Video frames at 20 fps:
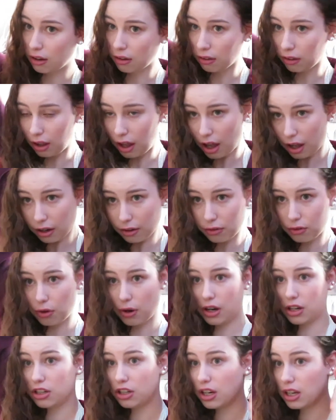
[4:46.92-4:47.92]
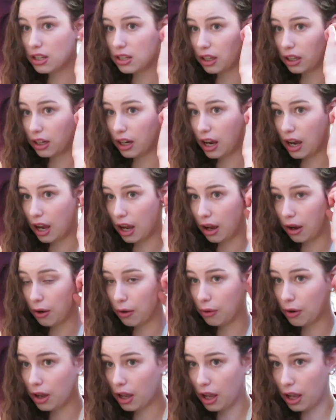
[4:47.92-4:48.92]
a lot of questions on
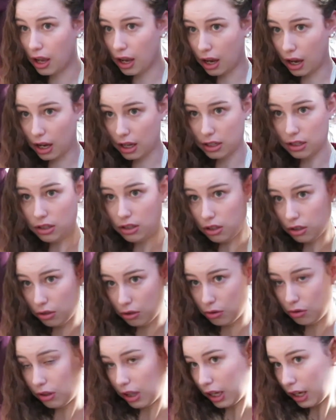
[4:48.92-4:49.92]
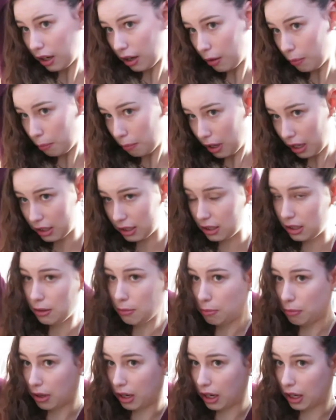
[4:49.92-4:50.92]
how I do a messy
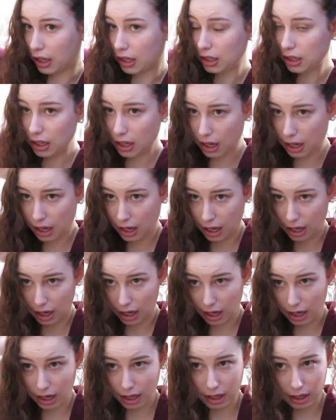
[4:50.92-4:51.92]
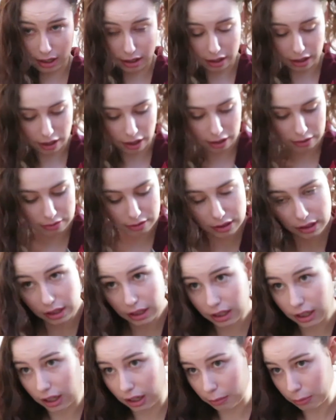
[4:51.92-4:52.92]
bun, and I feel
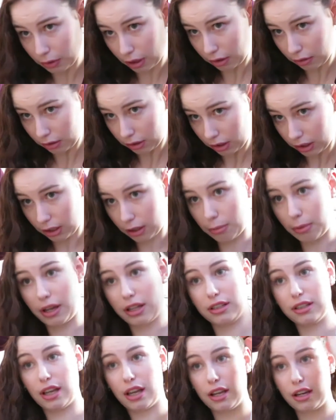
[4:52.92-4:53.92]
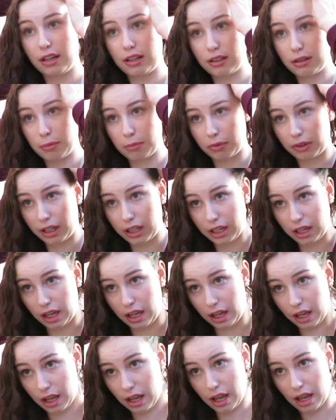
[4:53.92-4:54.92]
I'm not really the best at
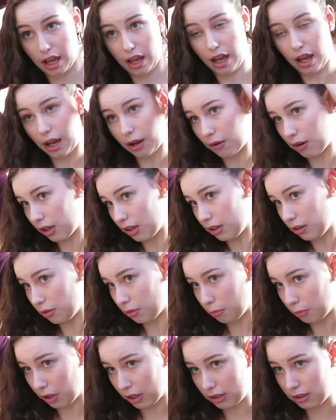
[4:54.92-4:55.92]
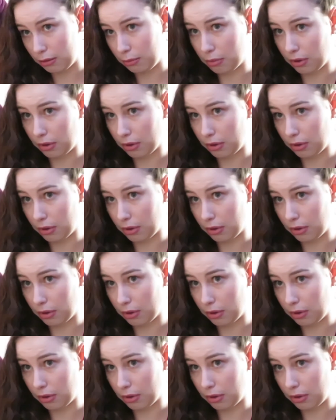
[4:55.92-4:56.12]
explaining how I do messy